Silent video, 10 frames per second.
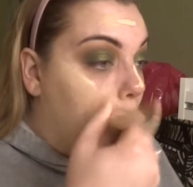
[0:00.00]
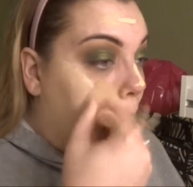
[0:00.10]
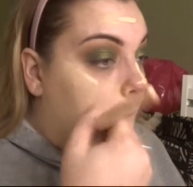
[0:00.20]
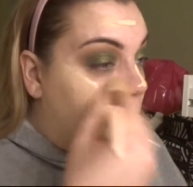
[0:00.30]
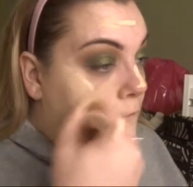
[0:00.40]

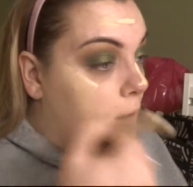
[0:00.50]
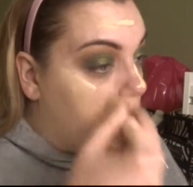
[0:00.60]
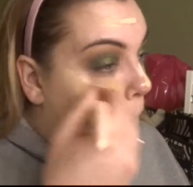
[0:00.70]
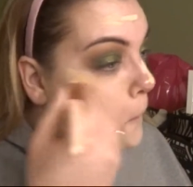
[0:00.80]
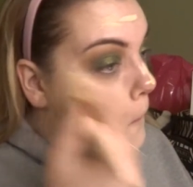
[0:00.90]
These
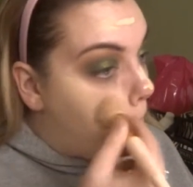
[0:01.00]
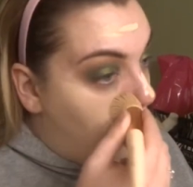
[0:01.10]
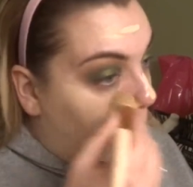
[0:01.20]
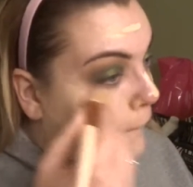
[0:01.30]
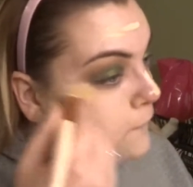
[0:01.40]
two
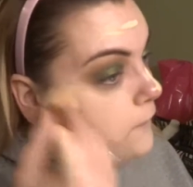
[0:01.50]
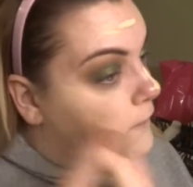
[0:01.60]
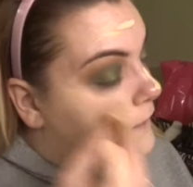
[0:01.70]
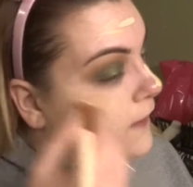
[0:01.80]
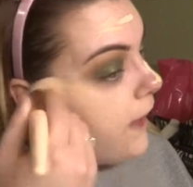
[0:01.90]
mixed
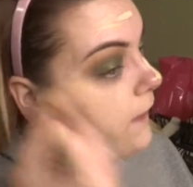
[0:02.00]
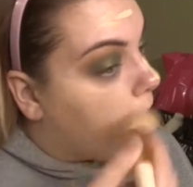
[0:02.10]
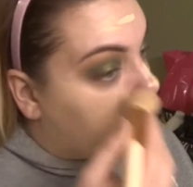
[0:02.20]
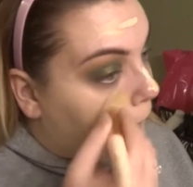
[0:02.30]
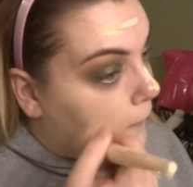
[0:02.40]

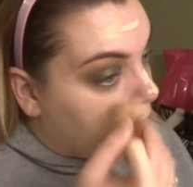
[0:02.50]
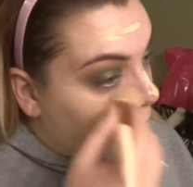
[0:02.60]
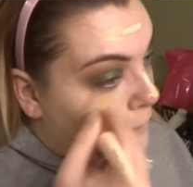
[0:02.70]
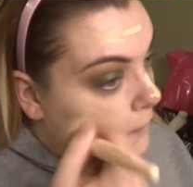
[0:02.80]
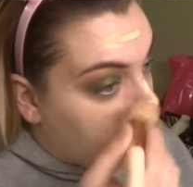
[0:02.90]
together give
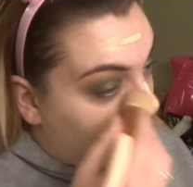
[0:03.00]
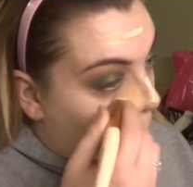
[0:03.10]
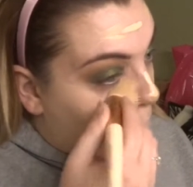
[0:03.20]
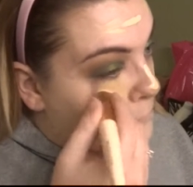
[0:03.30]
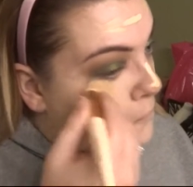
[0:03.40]
the
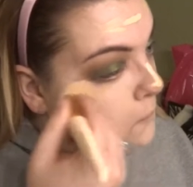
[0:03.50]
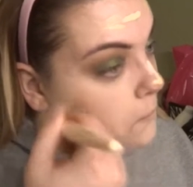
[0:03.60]
most